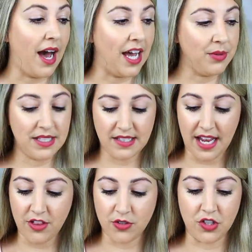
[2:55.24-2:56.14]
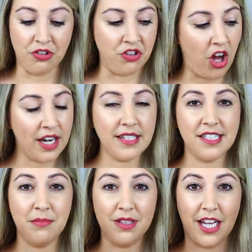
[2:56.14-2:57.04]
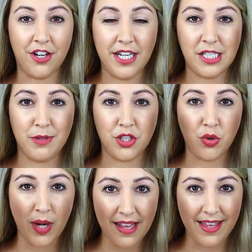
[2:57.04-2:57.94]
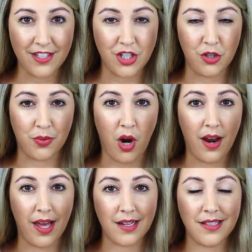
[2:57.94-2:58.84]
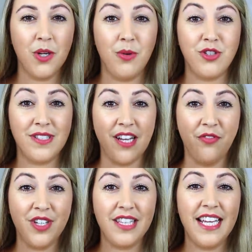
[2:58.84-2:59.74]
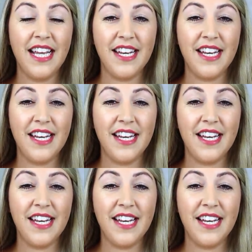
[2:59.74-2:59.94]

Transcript: I would say there's a lot of similarities between these two products, which is definitely